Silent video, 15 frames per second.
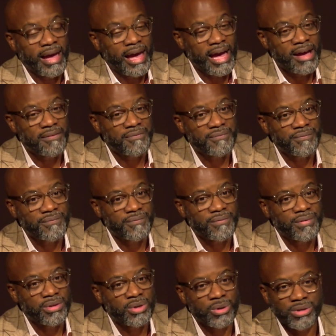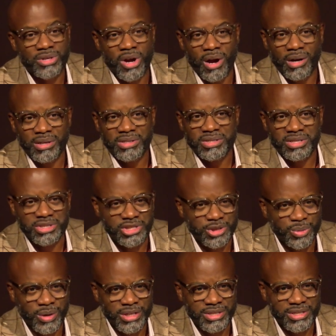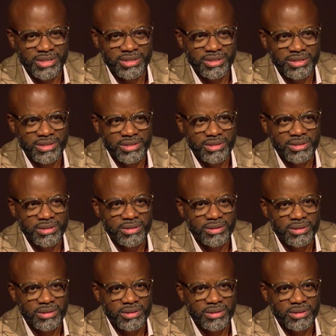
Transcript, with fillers: Have your dark situations,